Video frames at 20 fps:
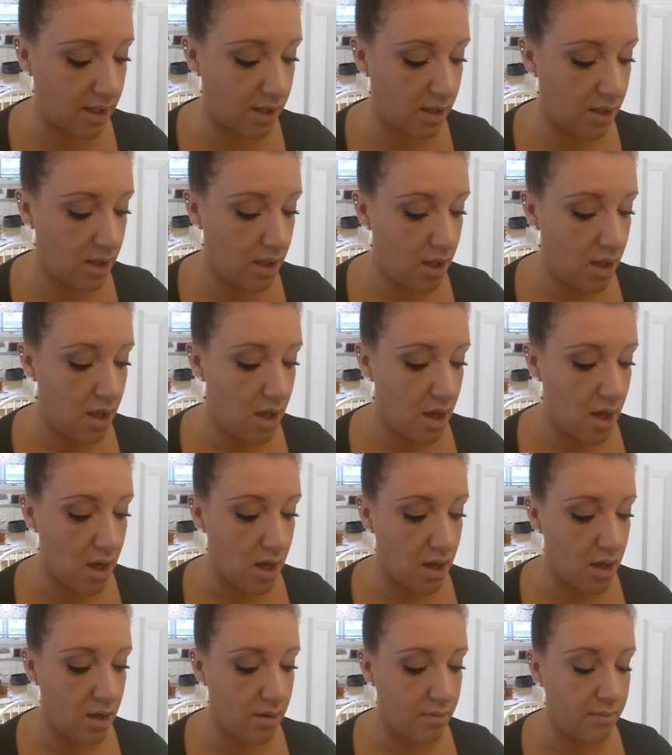It
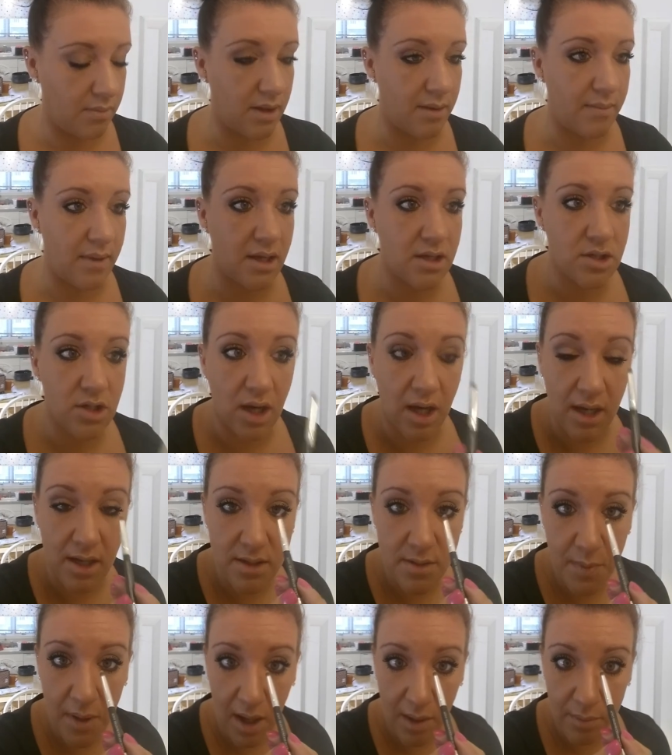makes your eyes pop a little
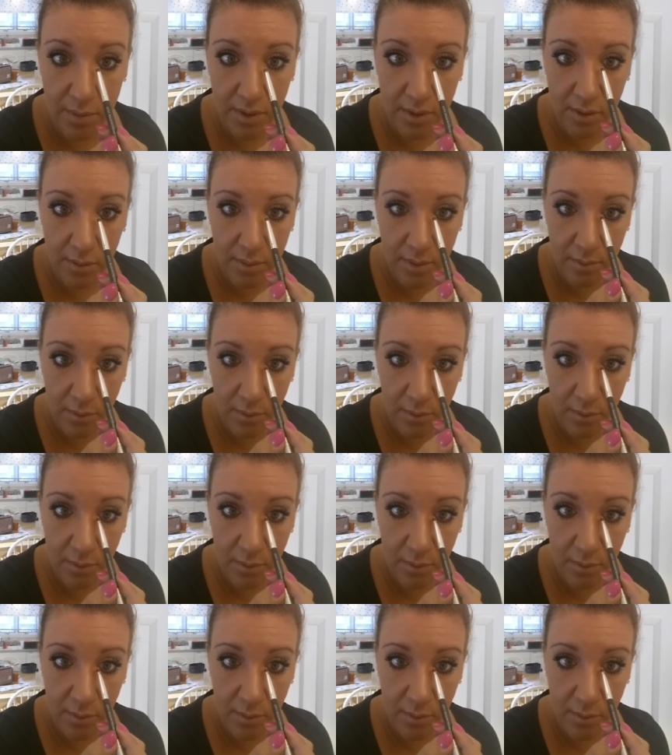bit more.